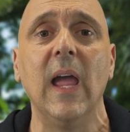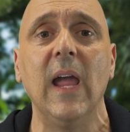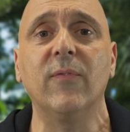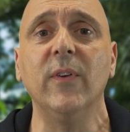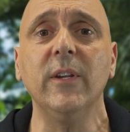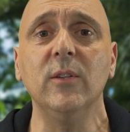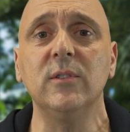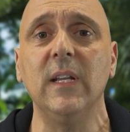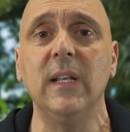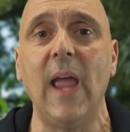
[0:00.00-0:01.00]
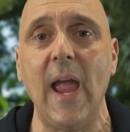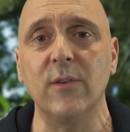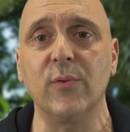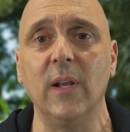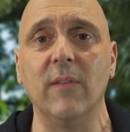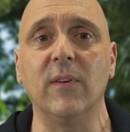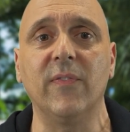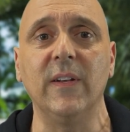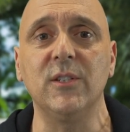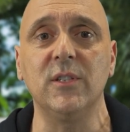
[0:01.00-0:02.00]
If you're using entry-level
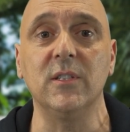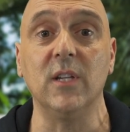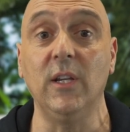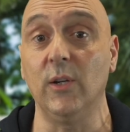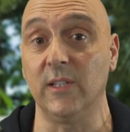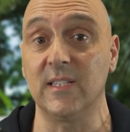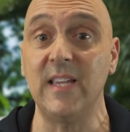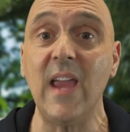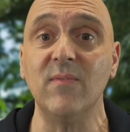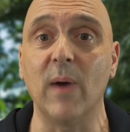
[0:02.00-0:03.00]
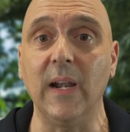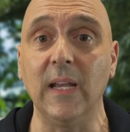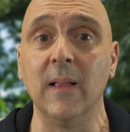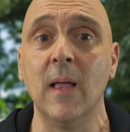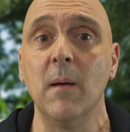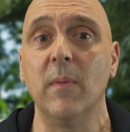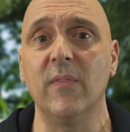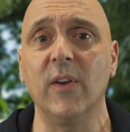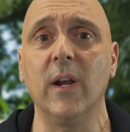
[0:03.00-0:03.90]
finishes, you can save money, but if you're going